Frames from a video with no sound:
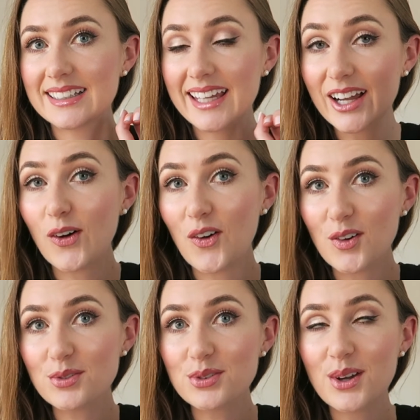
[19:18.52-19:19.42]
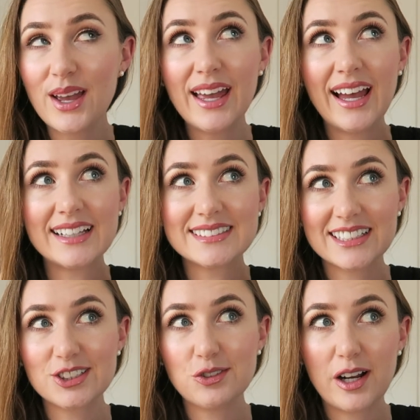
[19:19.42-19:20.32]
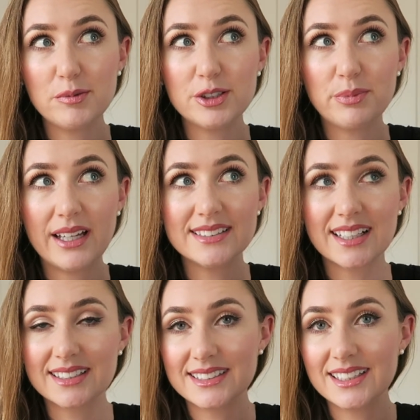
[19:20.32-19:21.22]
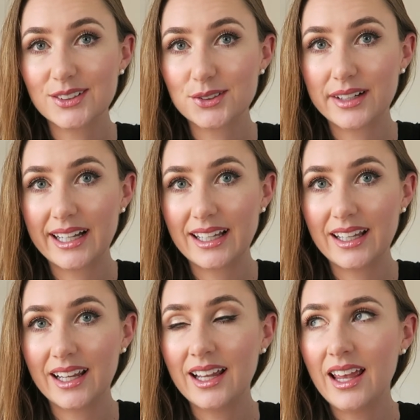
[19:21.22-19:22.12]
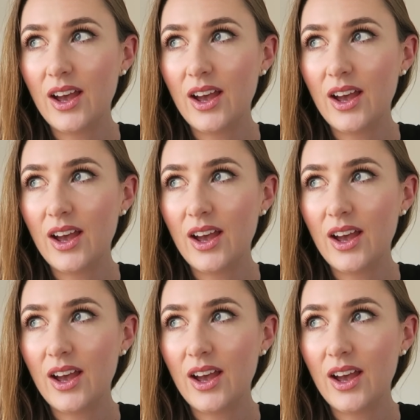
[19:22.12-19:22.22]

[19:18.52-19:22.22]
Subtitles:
kick off at such a rapid pace. I can see it already.